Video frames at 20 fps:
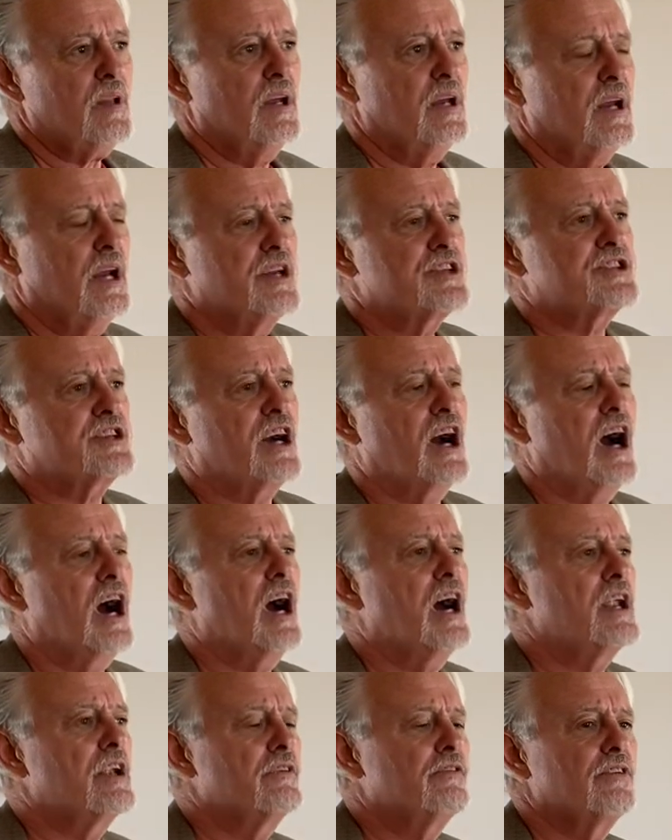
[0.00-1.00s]
It's
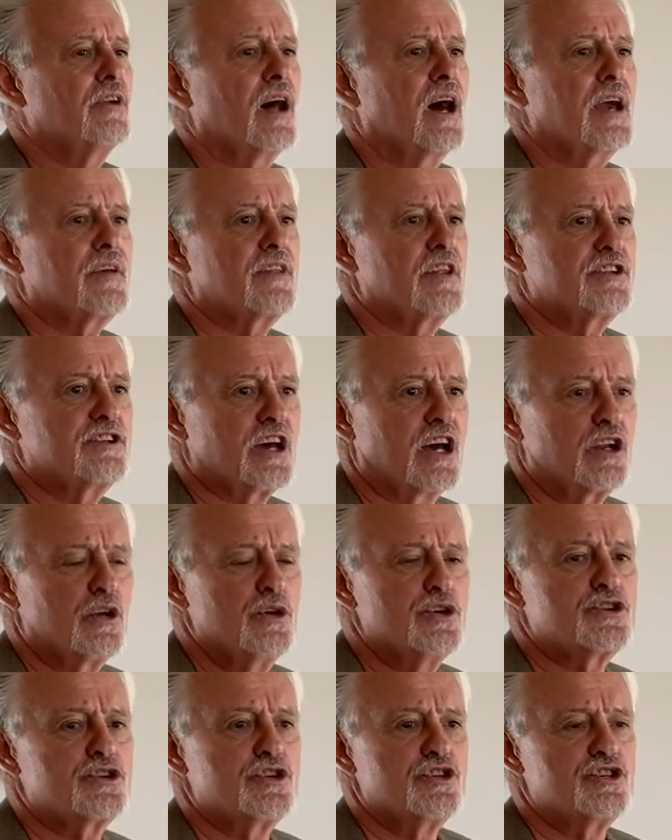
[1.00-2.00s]
kind of like the
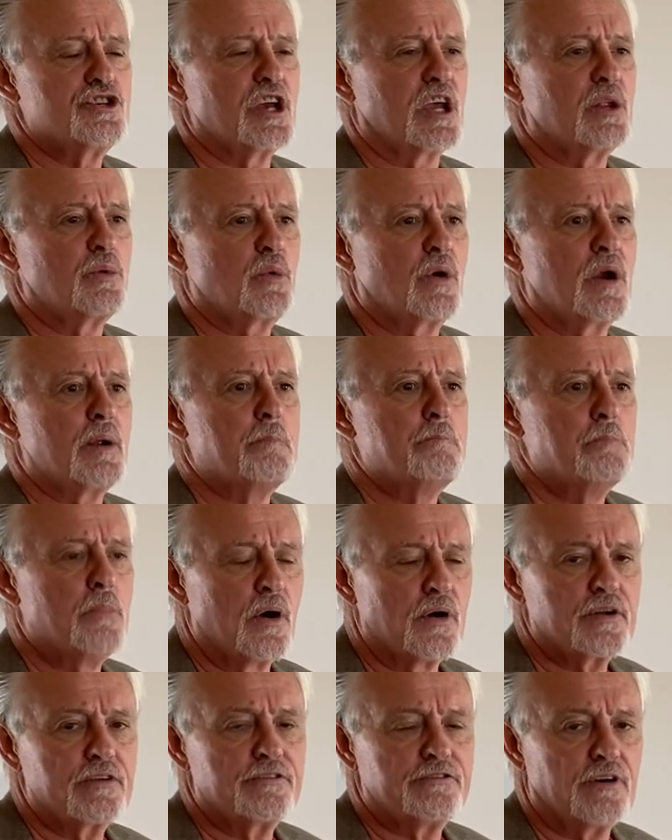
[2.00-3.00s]
dilution gene where it
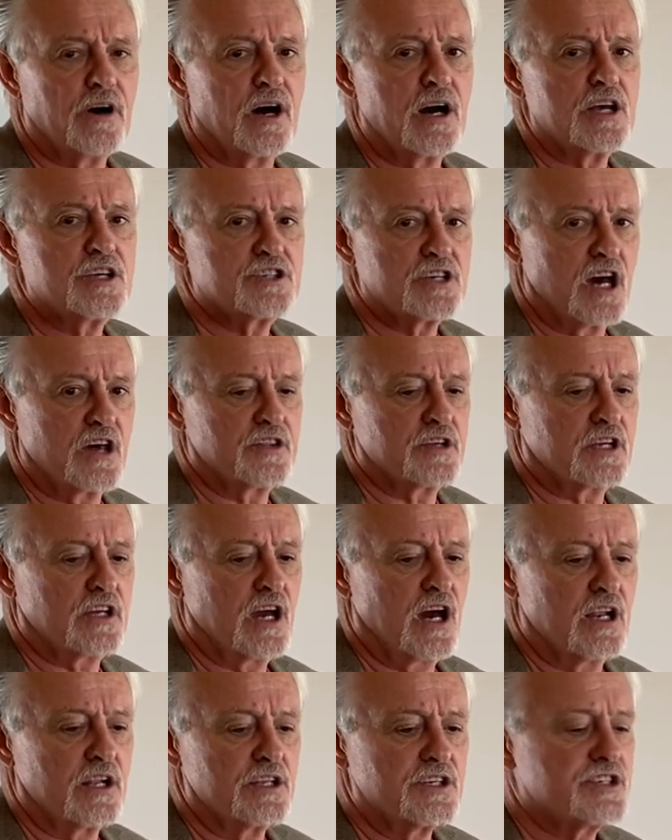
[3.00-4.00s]
modifies other
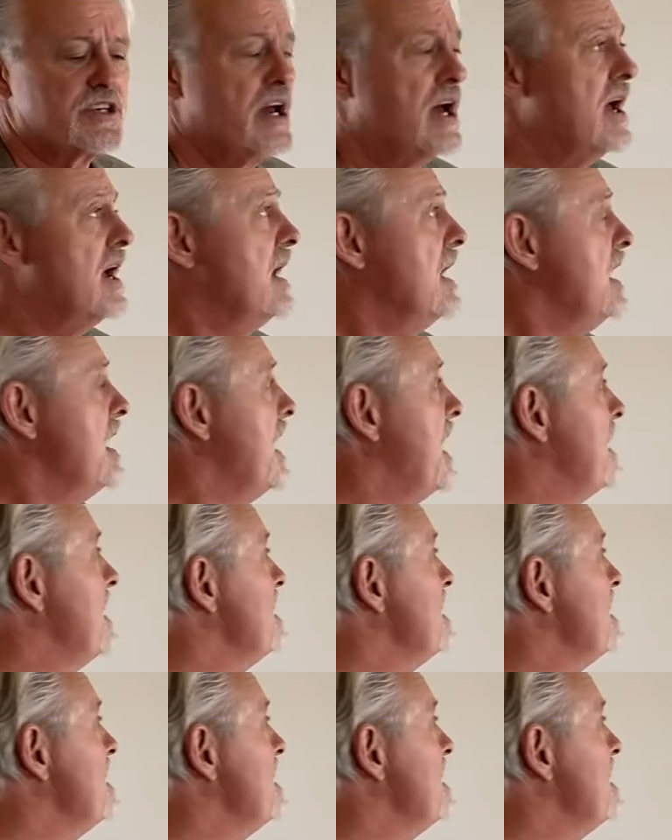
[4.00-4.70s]
colors. And